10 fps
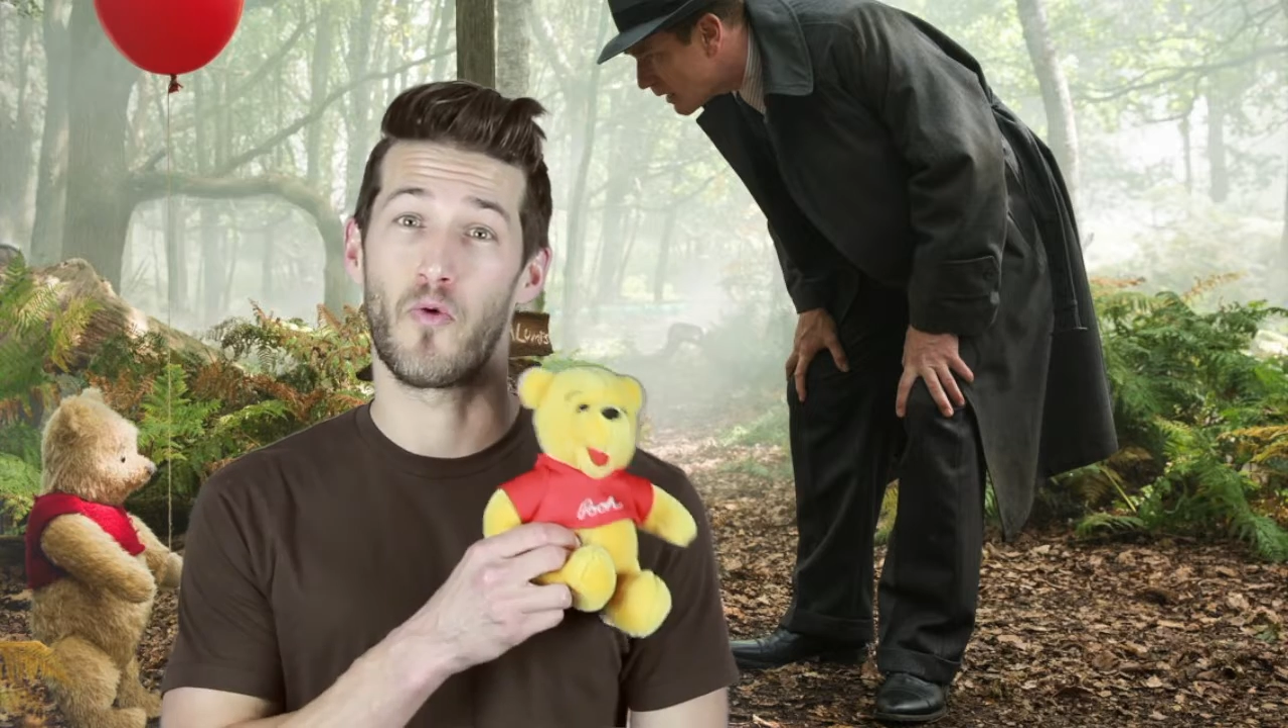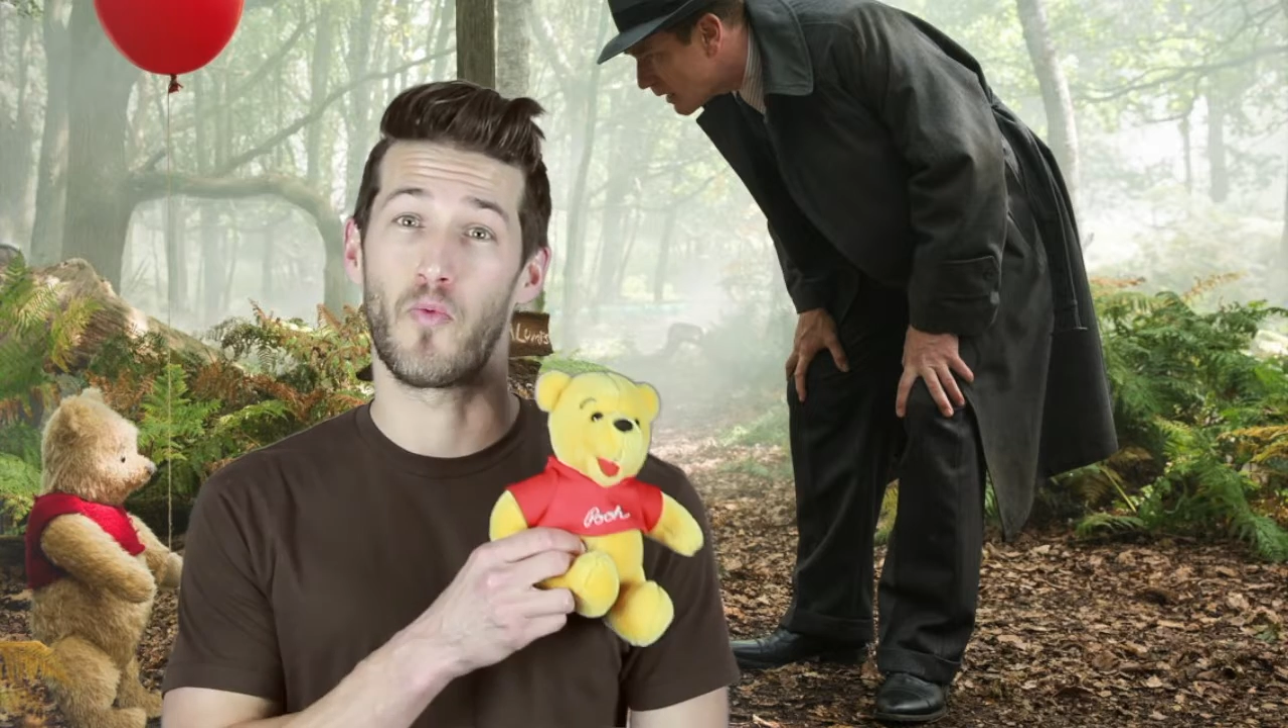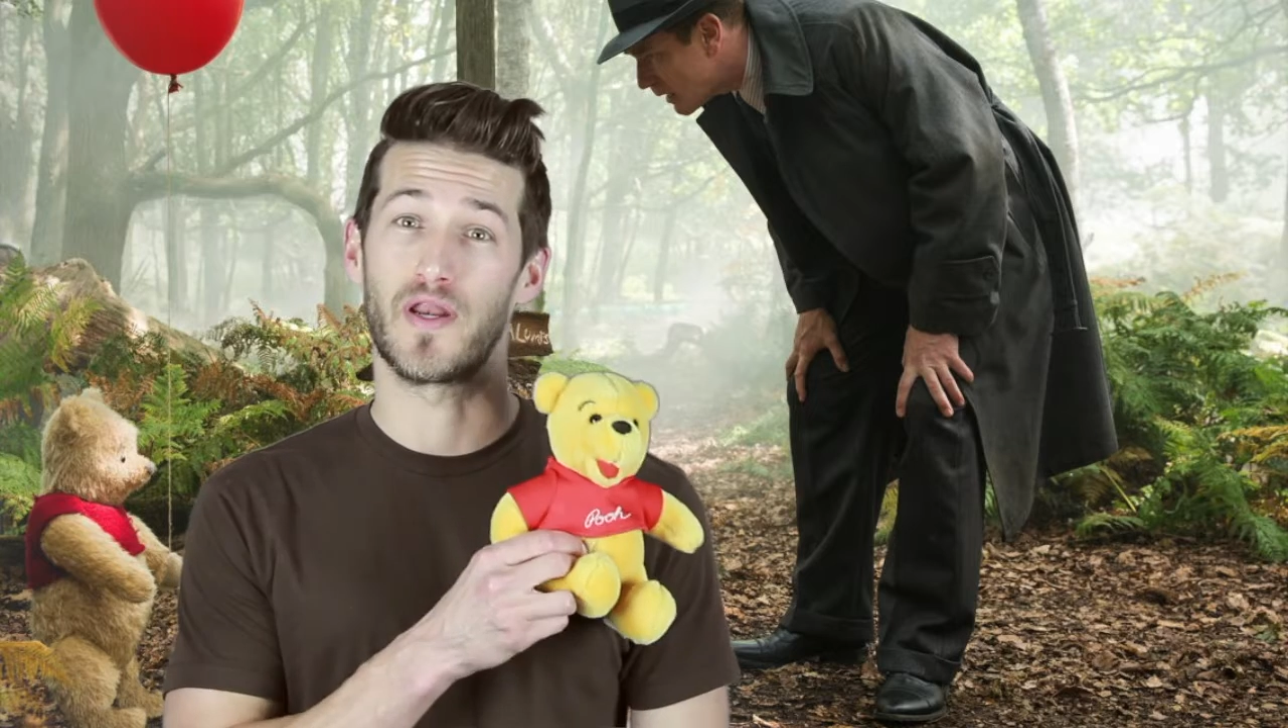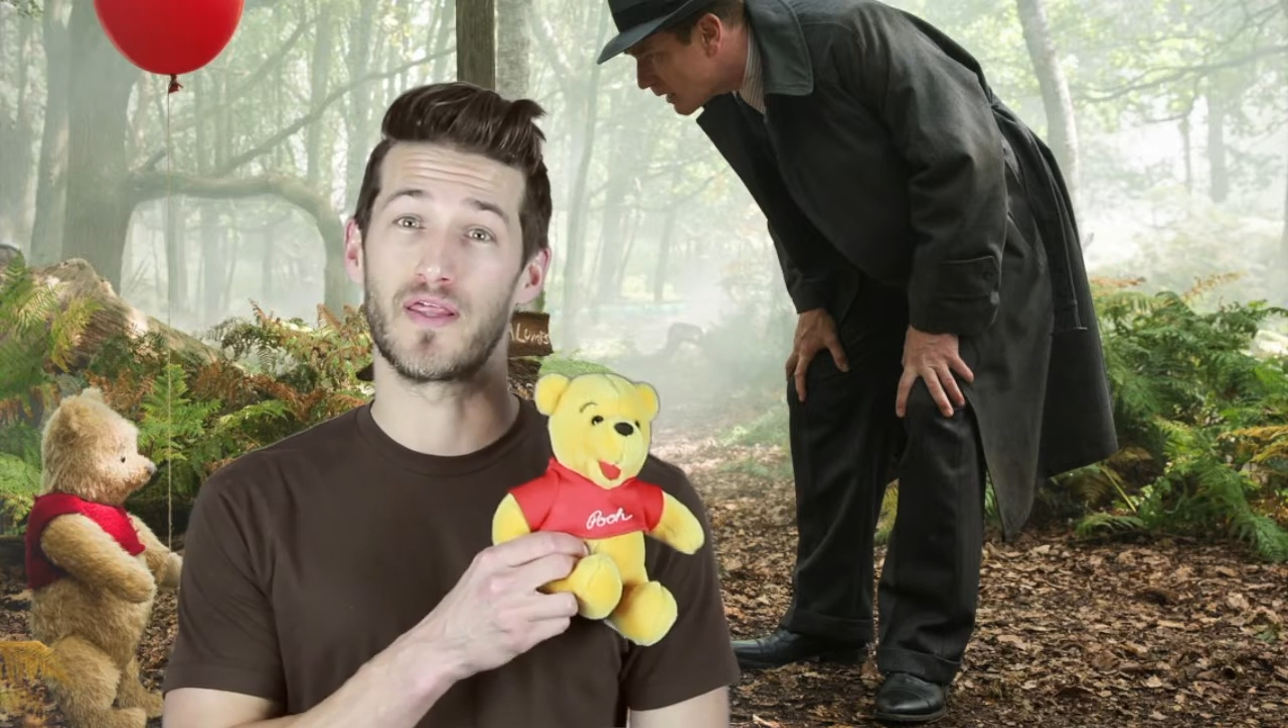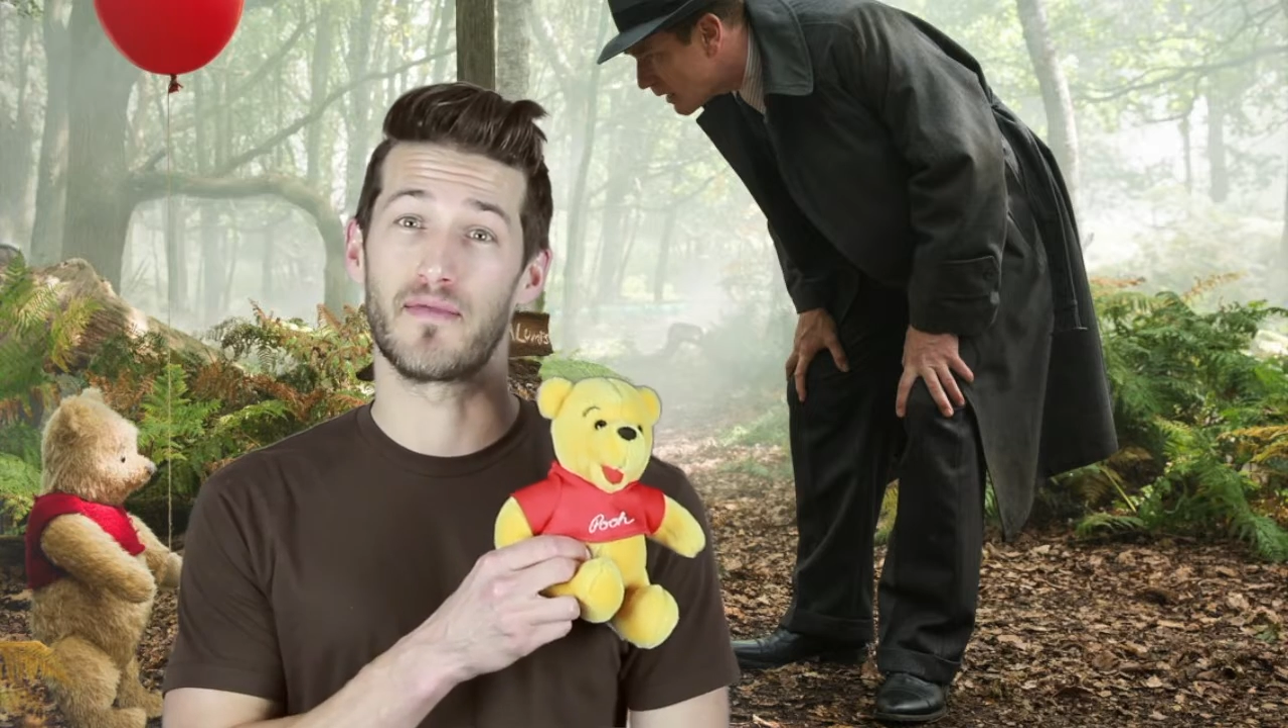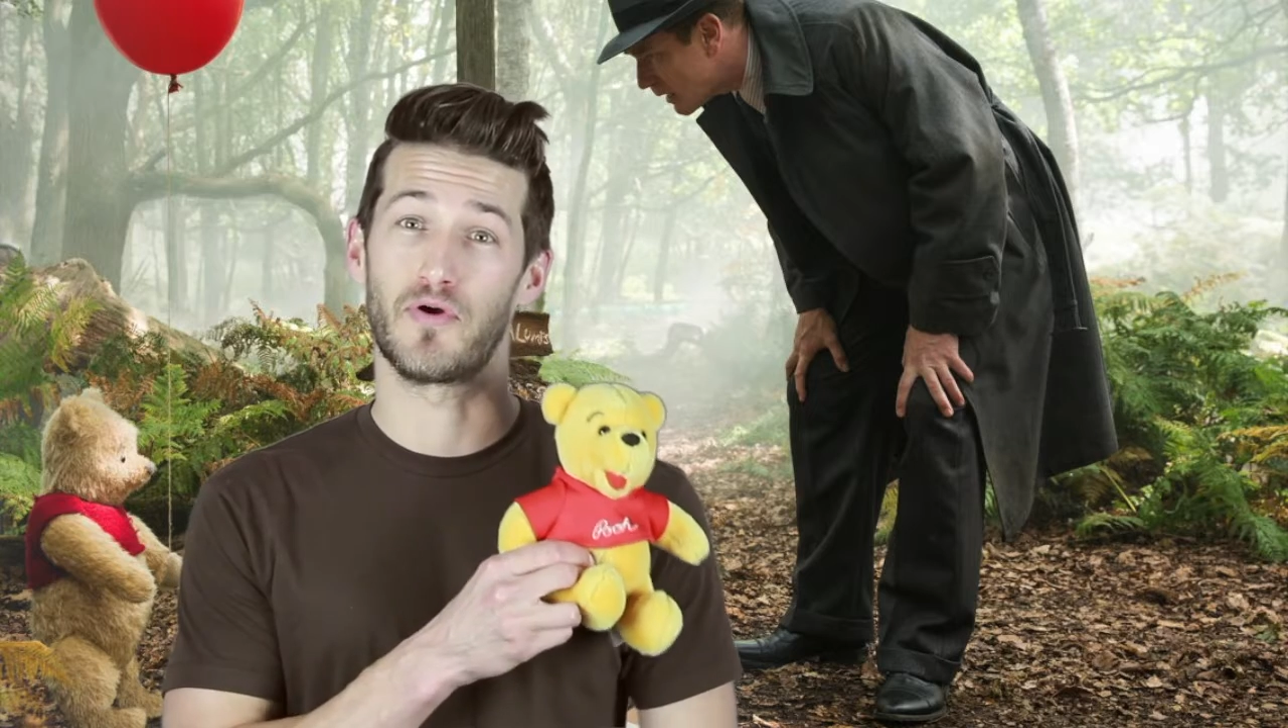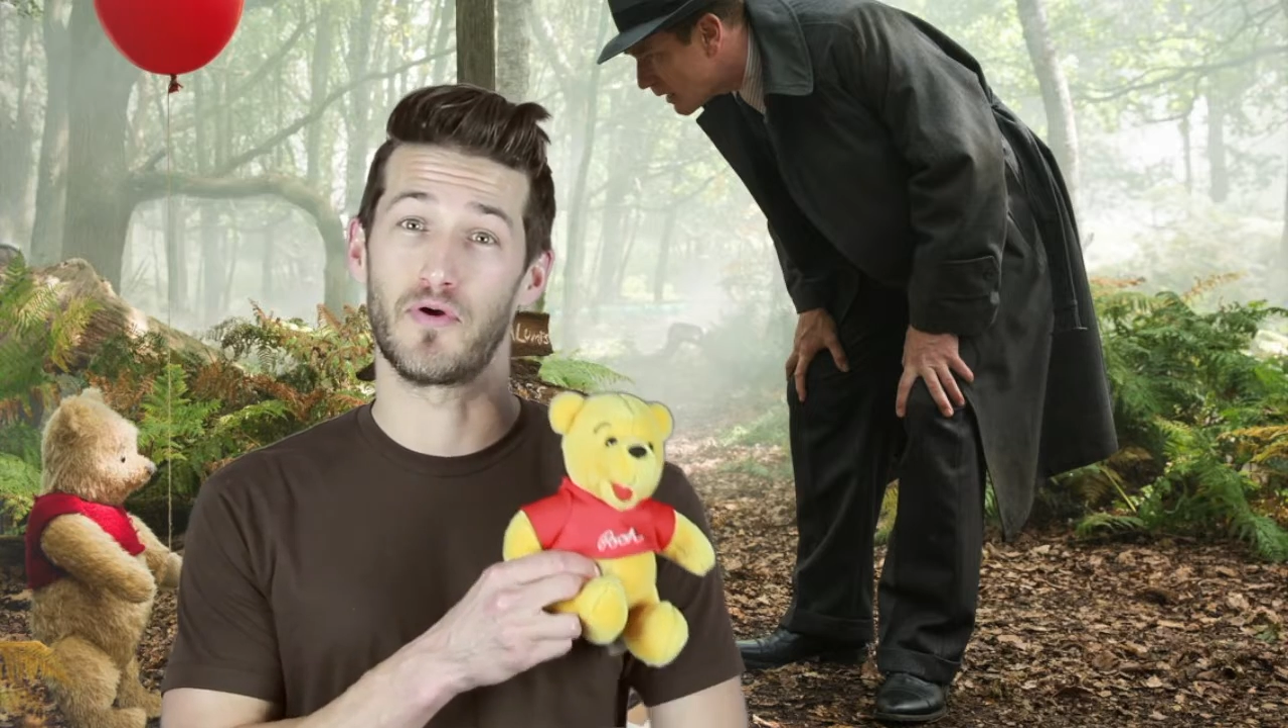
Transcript: Winnie the